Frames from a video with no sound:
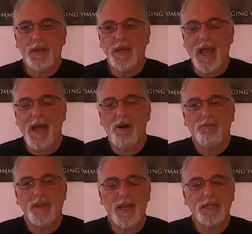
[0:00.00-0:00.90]
Now
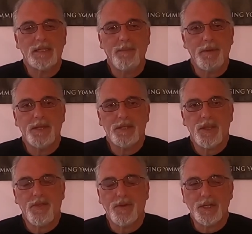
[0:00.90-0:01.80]
the next step is
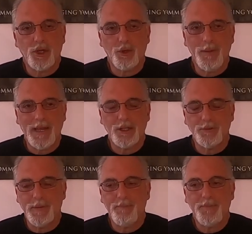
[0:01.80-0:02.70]
threshold
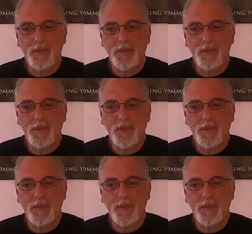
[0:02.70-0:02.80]
management.